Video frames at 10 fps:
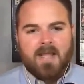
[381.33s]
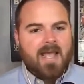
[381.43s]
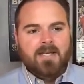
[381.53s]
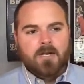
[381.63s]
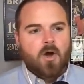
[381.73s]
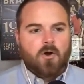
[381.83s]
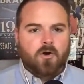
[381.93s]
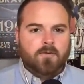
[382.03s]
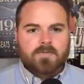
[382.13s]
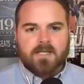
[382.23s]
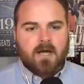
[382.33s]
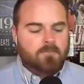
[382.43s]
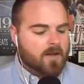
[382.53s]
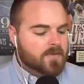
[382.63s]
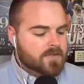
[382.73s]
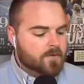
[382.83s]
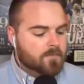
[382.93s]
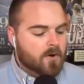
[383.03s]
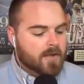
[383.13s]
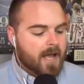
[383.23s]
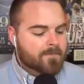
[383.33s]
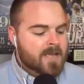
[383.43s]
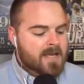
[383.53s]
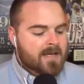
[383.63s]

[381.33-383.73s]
Hendon Hooker did not play in this football game.